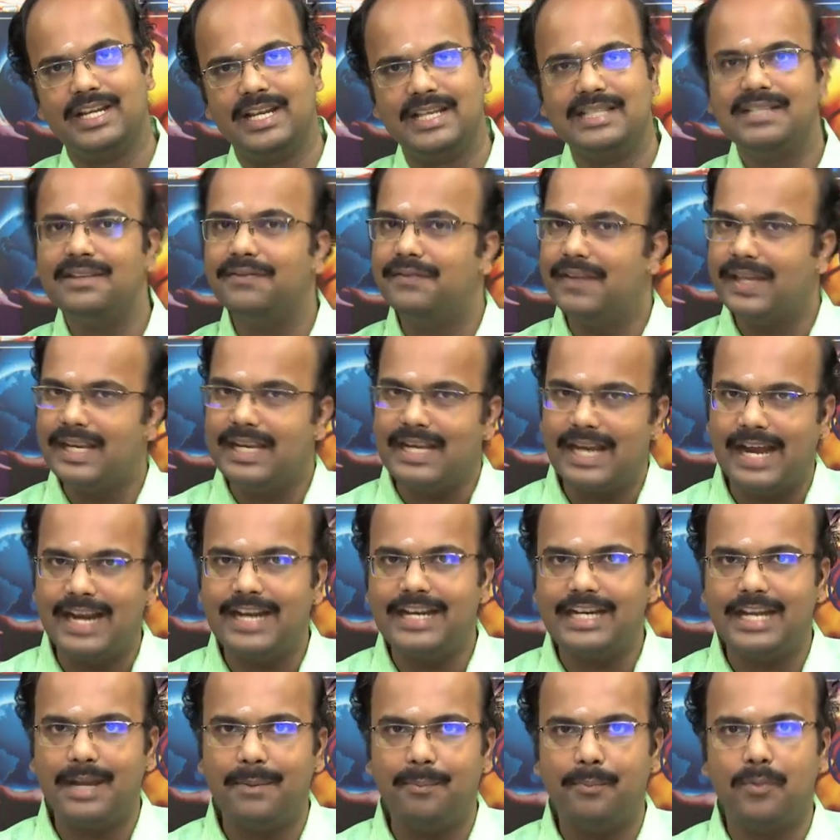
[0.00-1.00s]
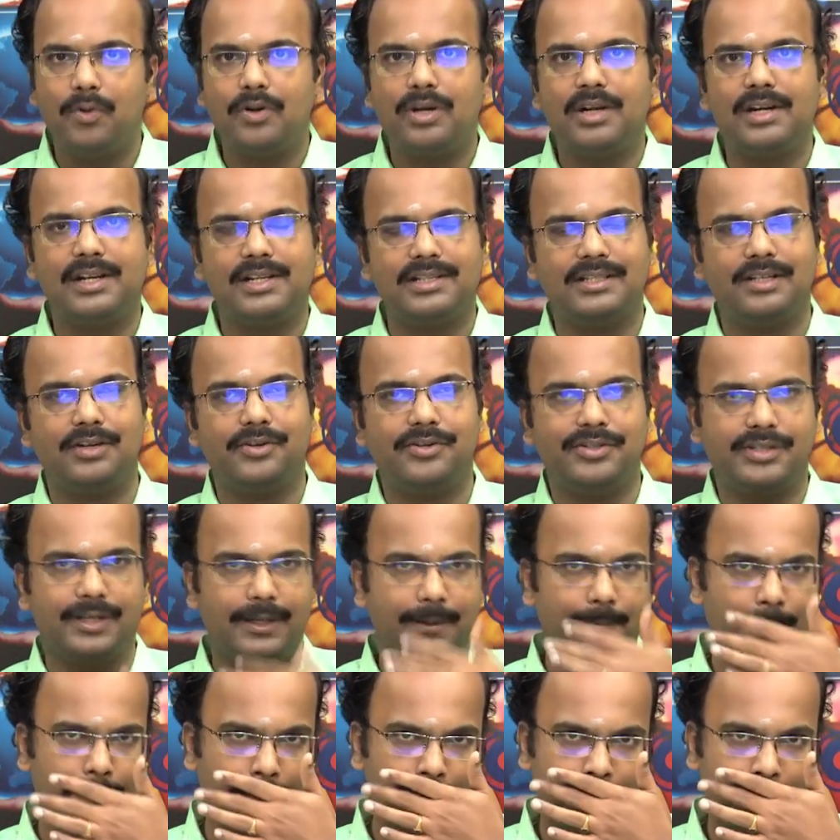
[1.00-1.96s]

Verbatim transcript: It has a very high temporal resolution.